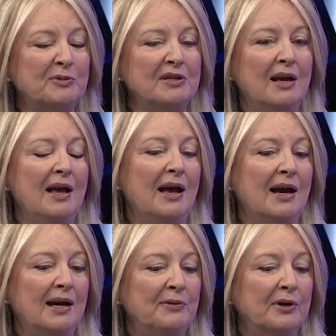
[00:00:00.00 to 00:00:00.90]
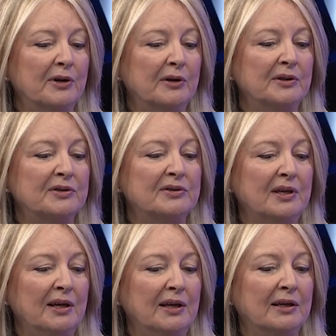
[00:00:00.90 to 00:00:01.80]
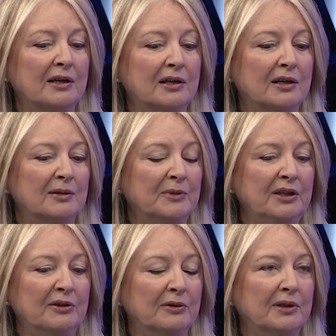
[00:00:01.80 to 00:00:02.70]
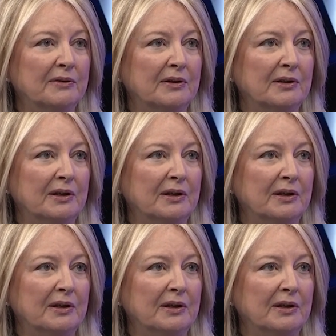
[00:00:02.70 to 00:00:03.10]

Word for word: Center for Religious Freedom, Nina Shea, tells us